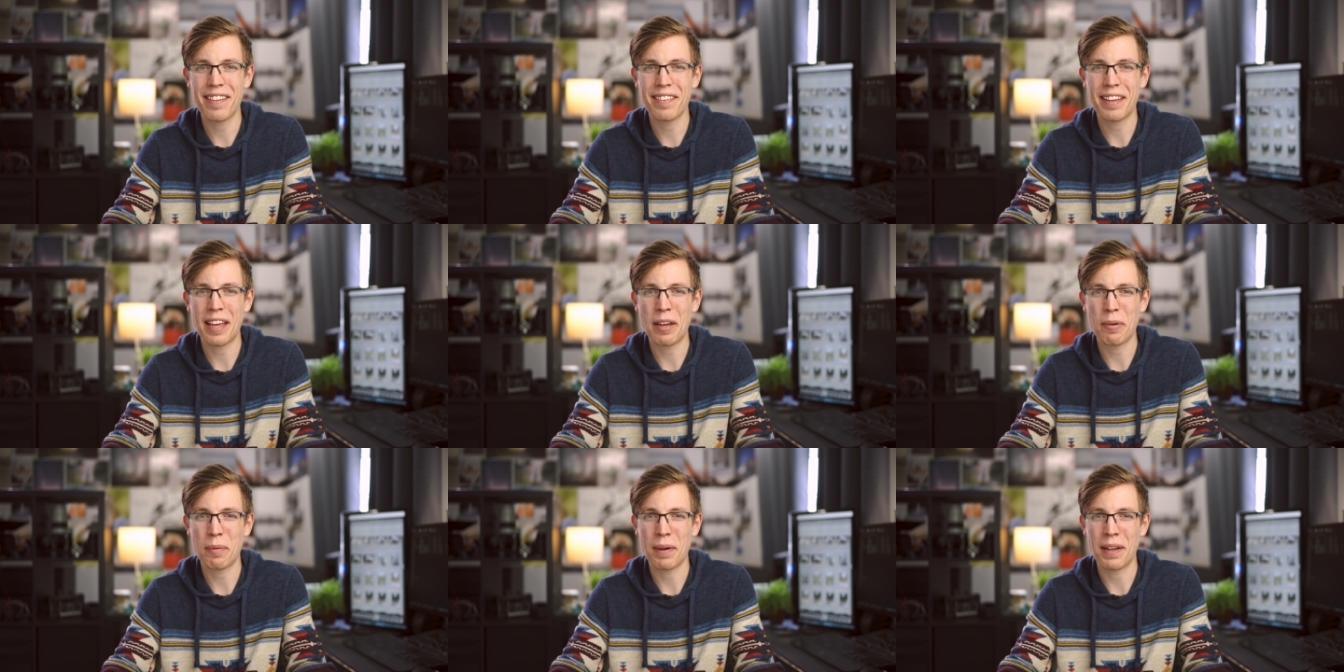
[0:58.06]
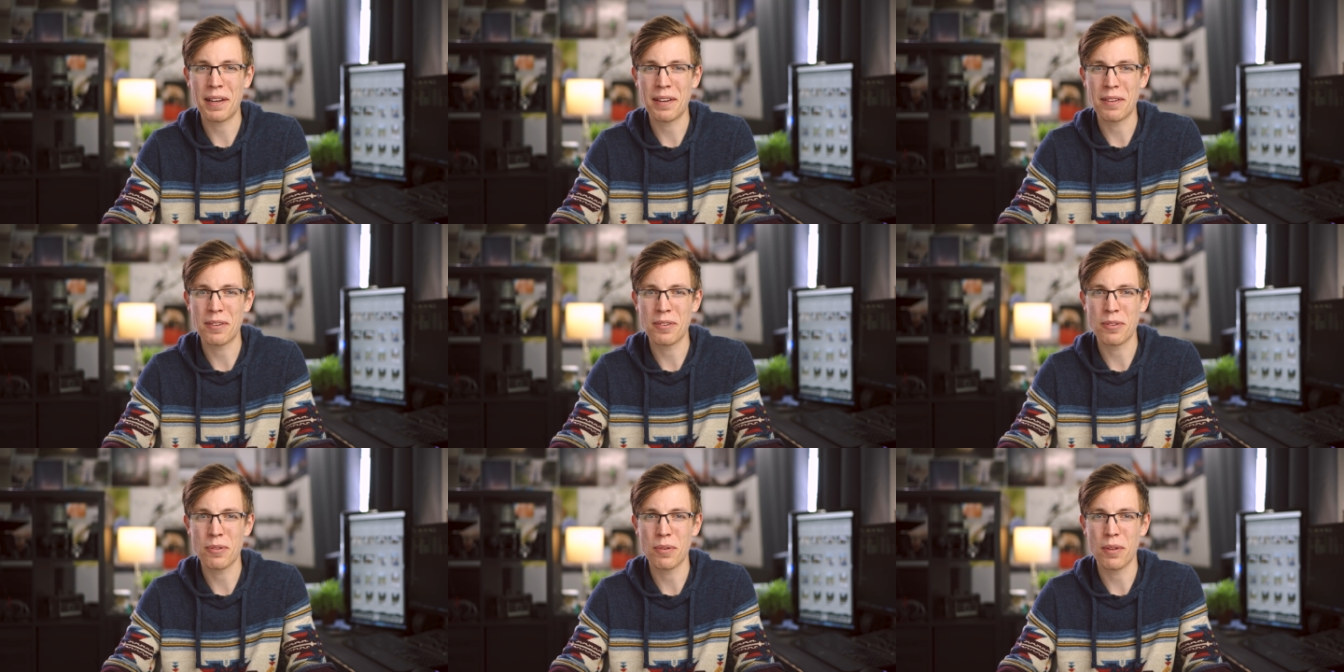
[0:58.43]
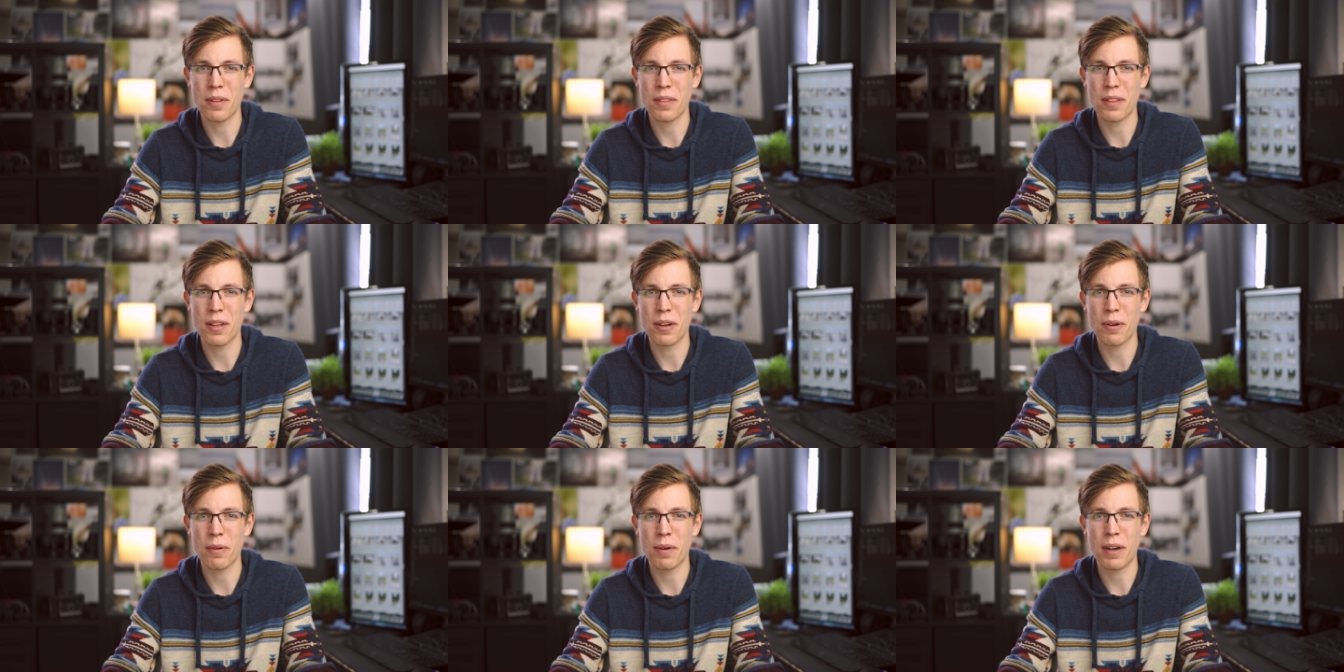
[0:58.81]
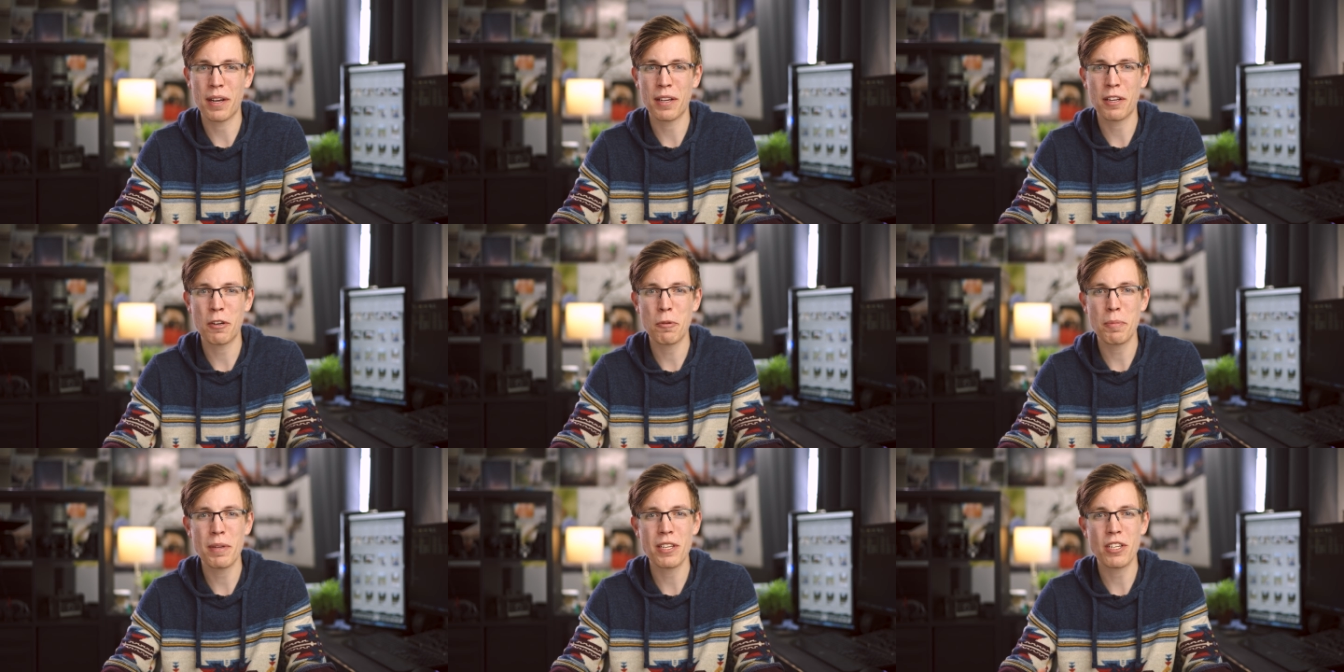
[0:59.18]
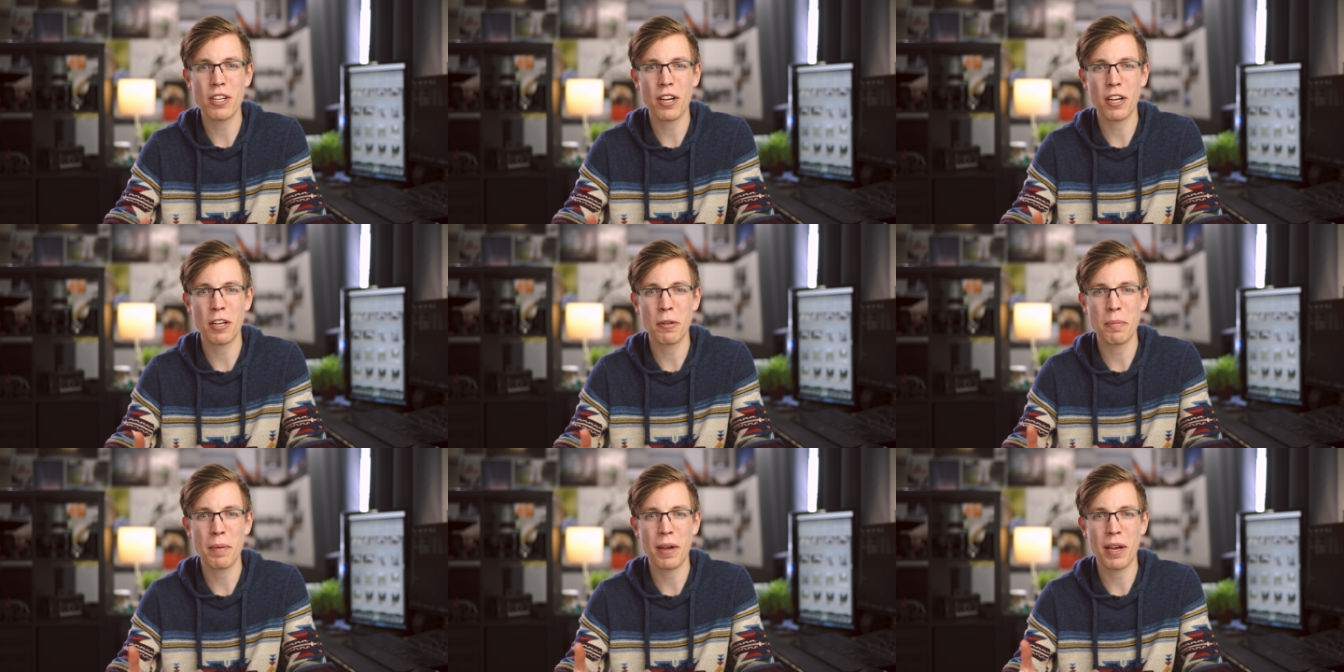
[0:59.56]
get right into it though. I'm going to be
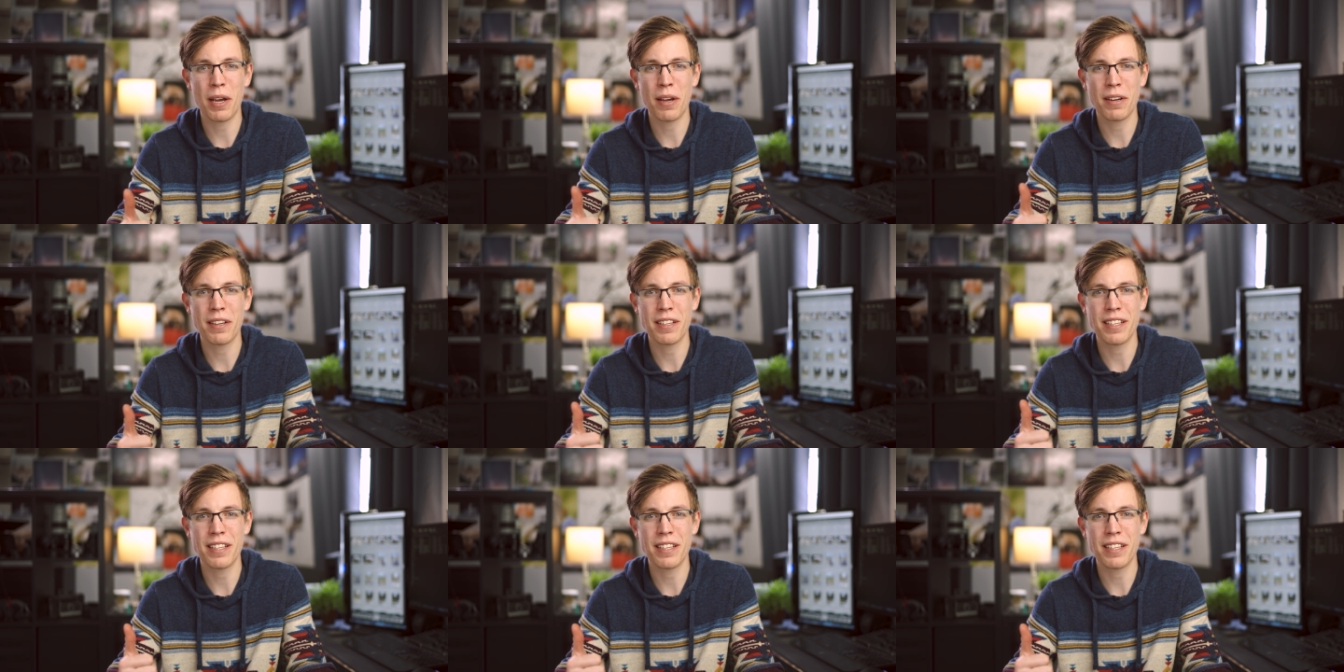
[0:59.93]
talking about how to